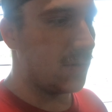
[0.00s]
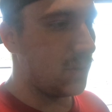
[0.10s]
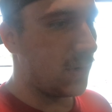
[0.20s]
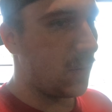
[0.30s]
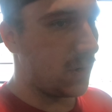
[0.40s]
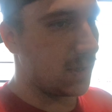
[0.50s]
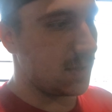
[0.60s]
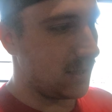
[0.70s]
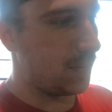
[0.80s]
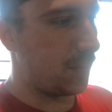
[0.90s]
do, but I want it to
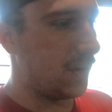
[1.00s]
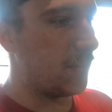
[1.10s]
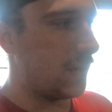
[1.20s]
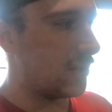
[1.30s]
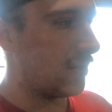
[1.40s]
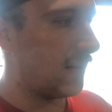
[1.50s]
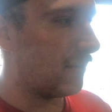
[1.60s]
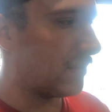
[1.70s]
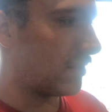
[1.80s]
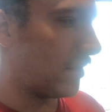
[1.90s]
sit pretty much
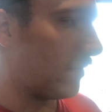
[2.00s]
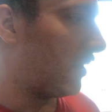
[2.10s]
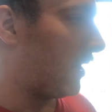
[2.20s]
level. So